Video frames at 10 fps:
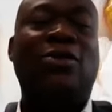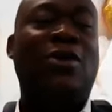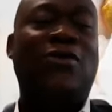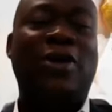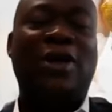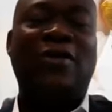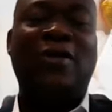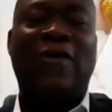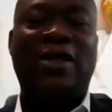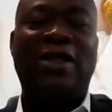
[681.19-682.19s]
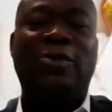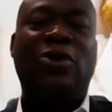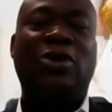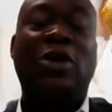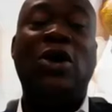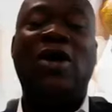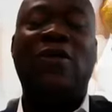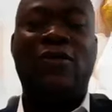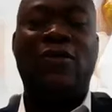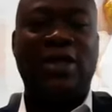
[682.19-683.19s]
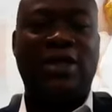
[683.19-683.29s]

to even give them facility because they don't have what